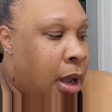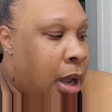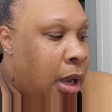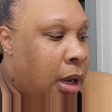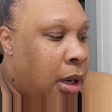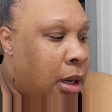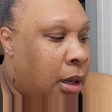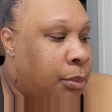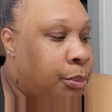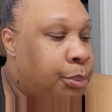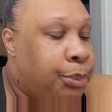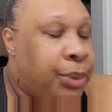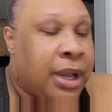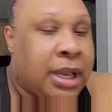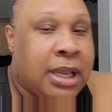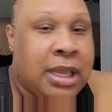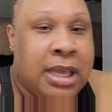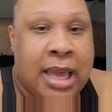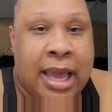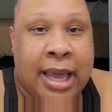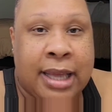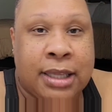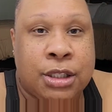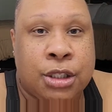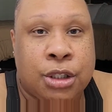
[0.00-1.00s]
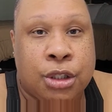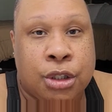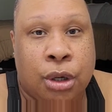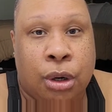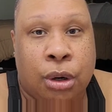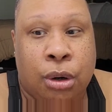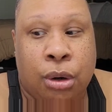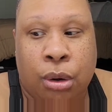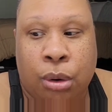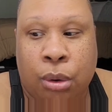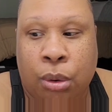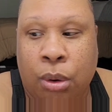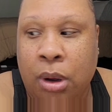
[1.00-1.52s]
But yes,
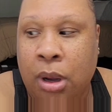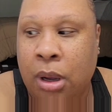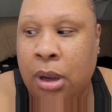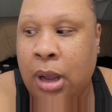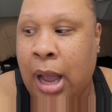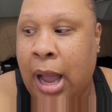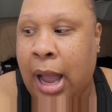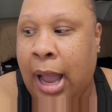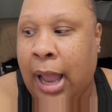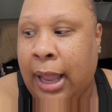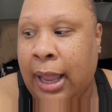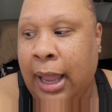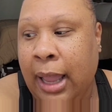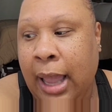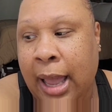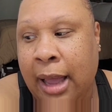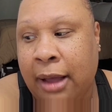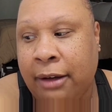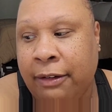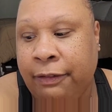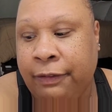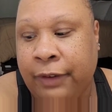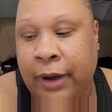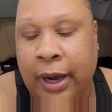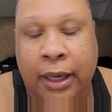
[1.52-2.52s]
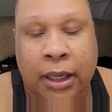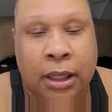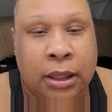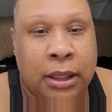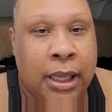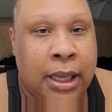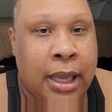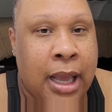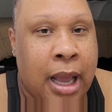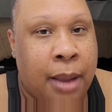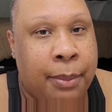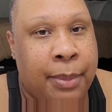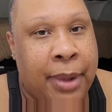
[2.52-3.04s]
so I have
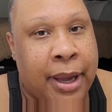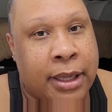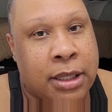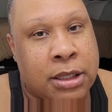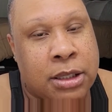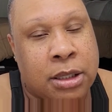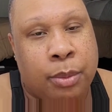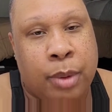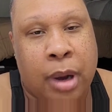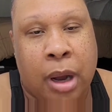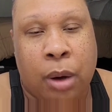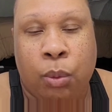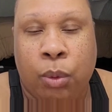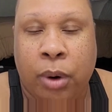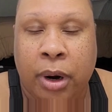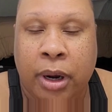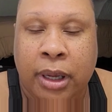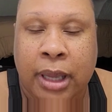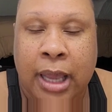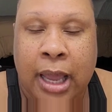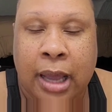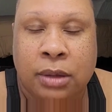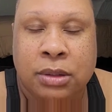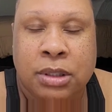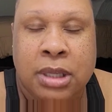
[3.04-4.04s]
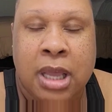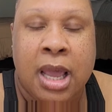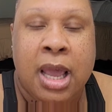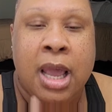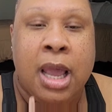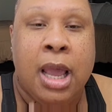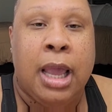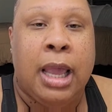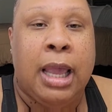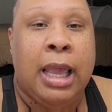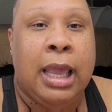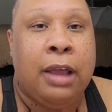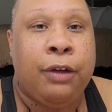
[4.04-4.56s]
finally got back into my workouts.
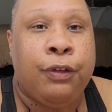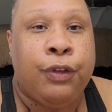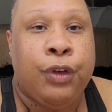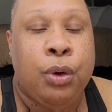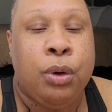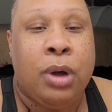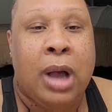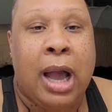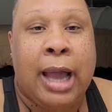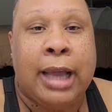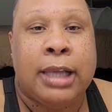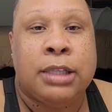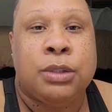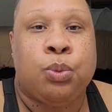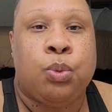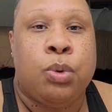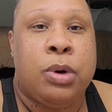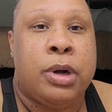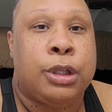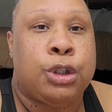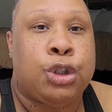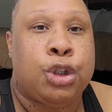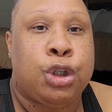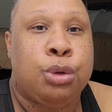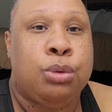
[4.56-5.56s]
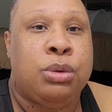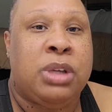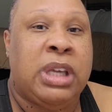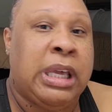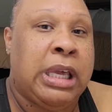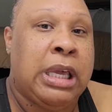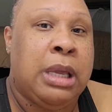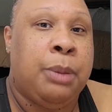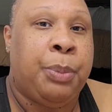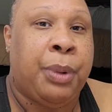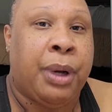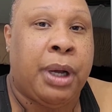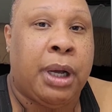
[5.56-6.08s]
If you guys want to
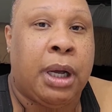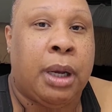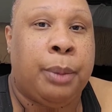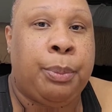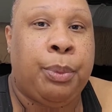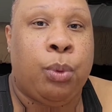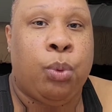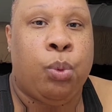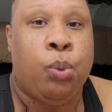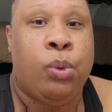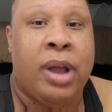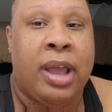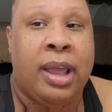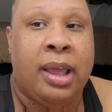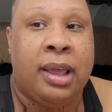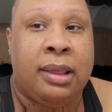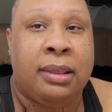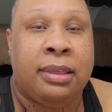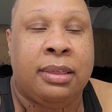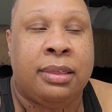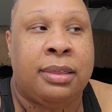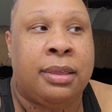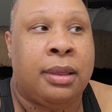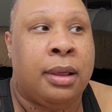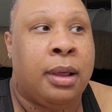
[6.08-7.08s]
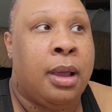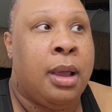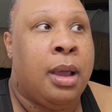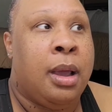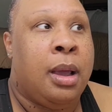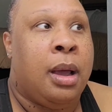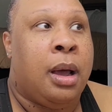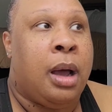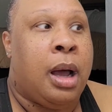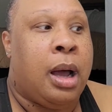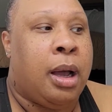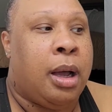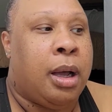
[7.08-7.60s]
keep up with
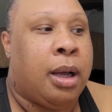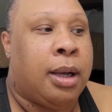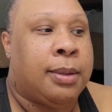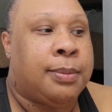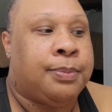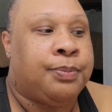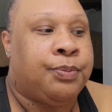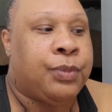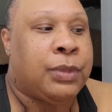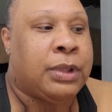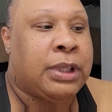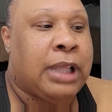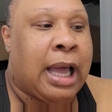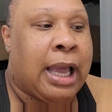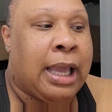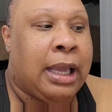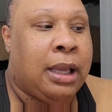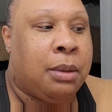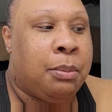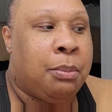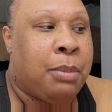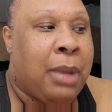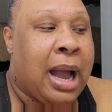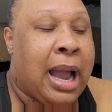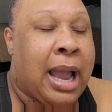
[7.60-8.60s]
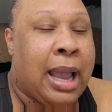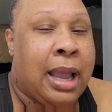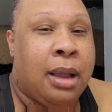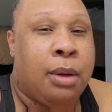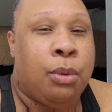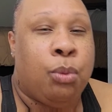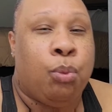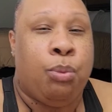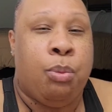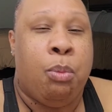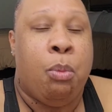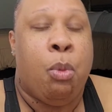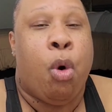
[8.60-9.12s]
my
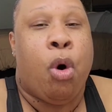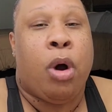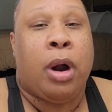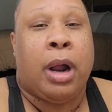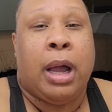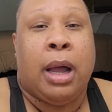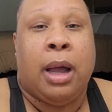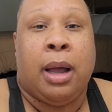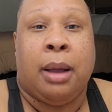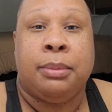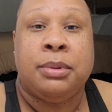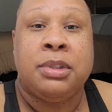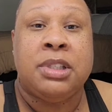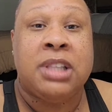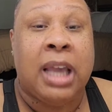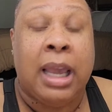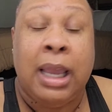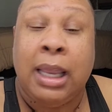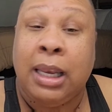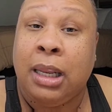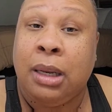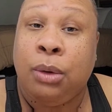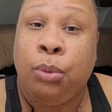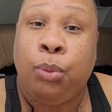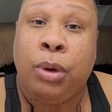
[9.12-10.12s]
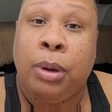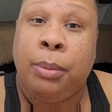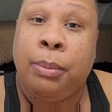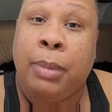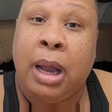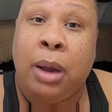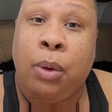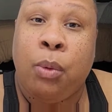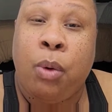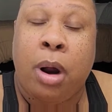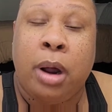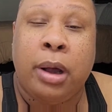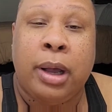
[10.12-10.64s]
more updated with
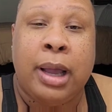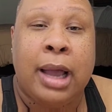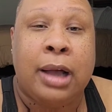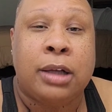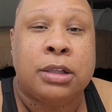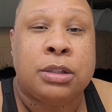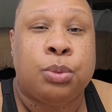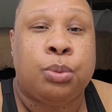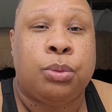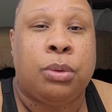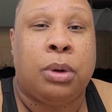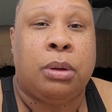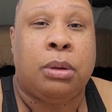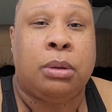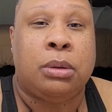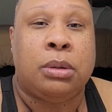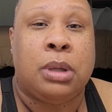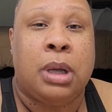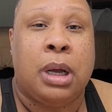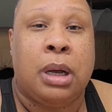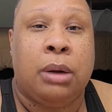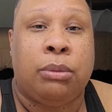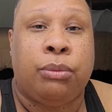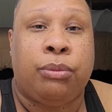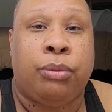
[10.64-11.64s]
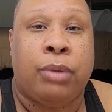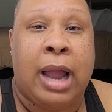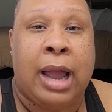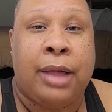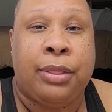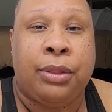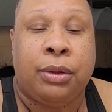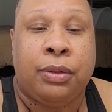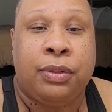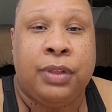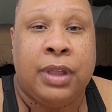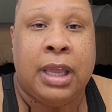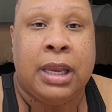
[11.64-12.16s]
my workouts,
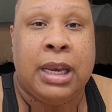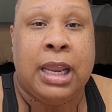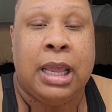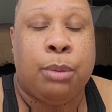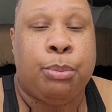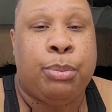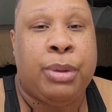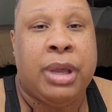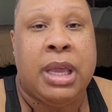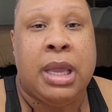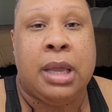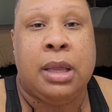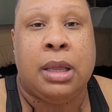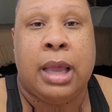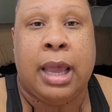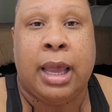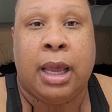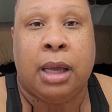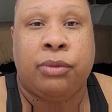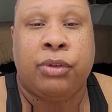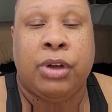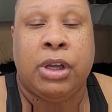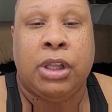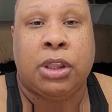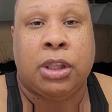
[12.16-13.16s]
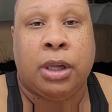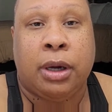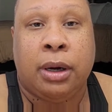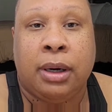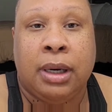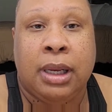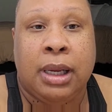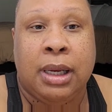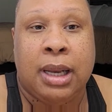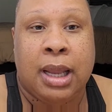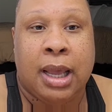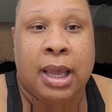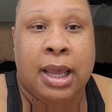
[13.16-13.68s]
rather than it being every
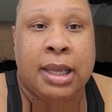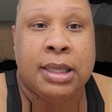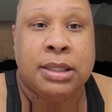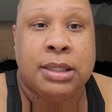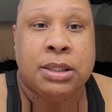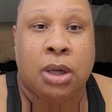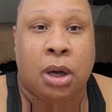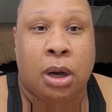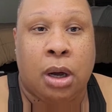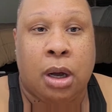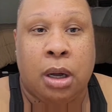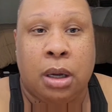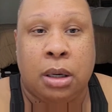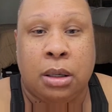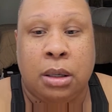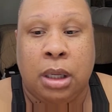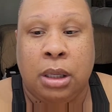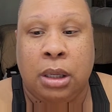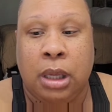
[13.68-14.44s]
30 days on